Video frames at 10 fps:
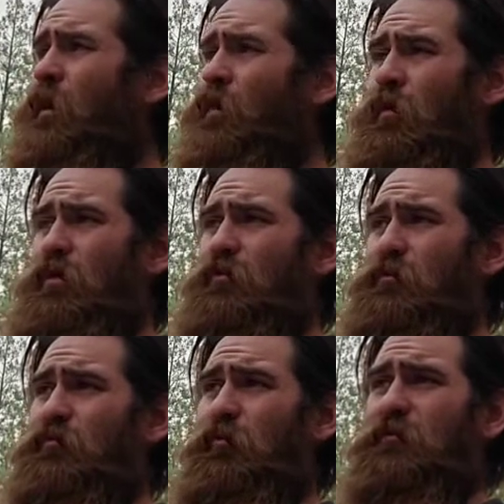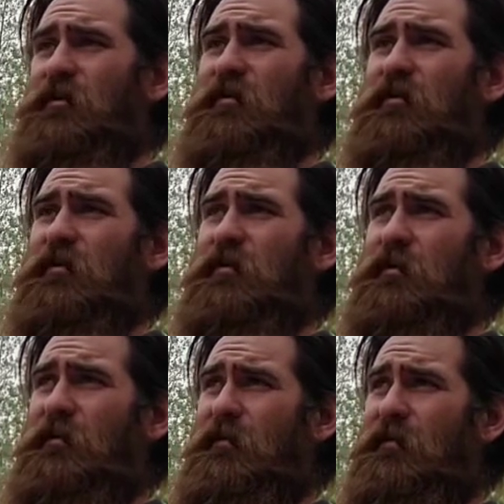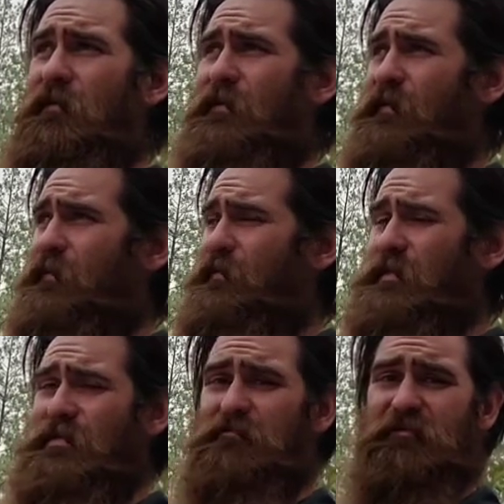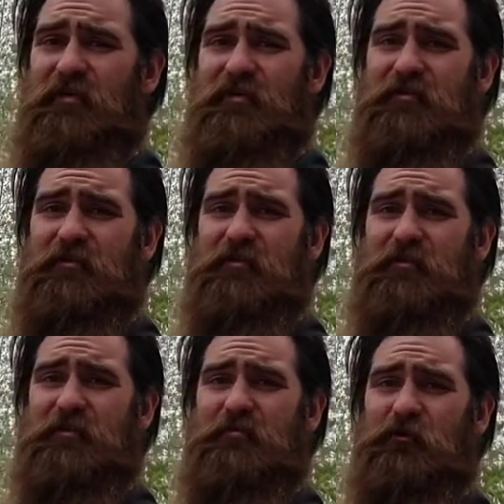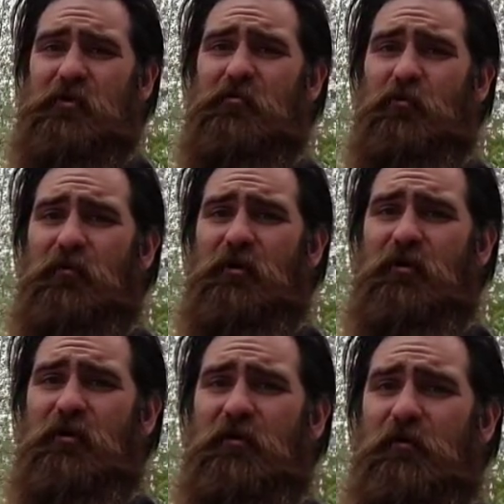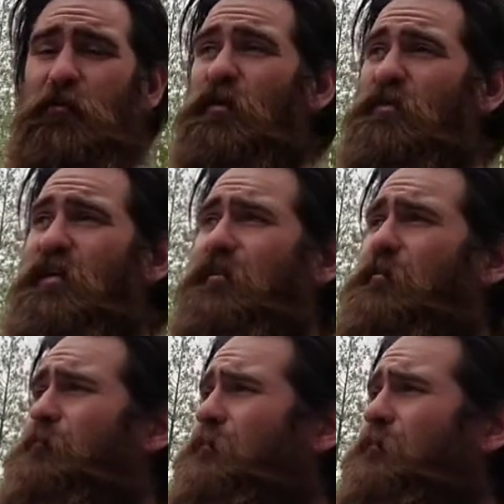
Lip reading: Well, good morning. It's a very smoky morning here in Montana,